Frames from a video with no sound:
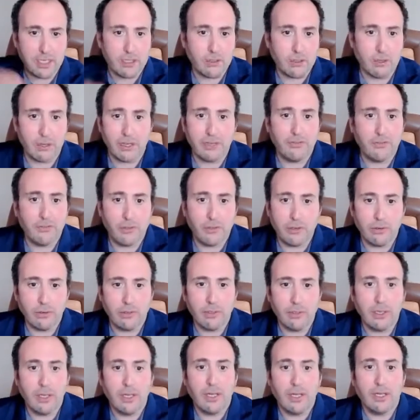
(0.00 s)
So if
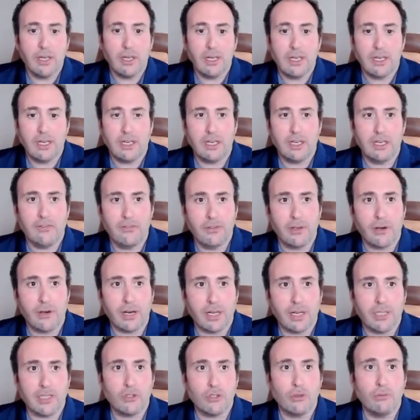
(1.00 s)
you if you're
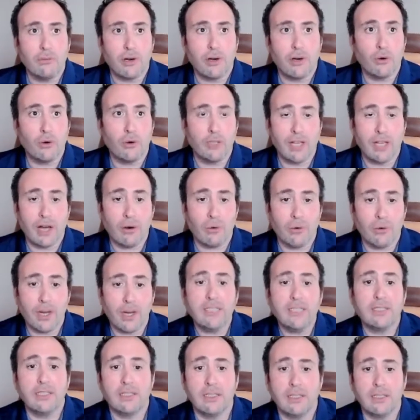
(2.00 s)
a consumer who now
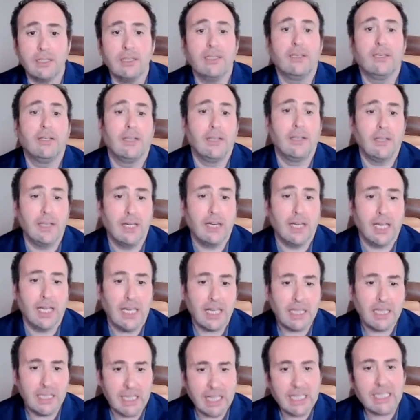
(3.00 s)
renting
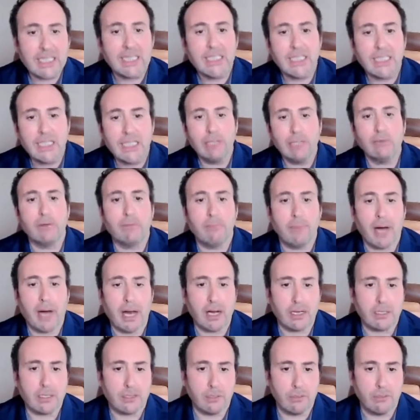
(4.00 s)
it, that still
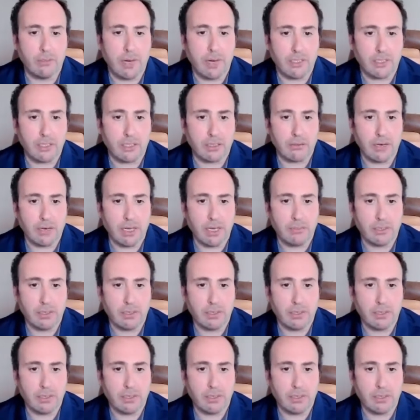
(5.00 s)
impacts your budget, right?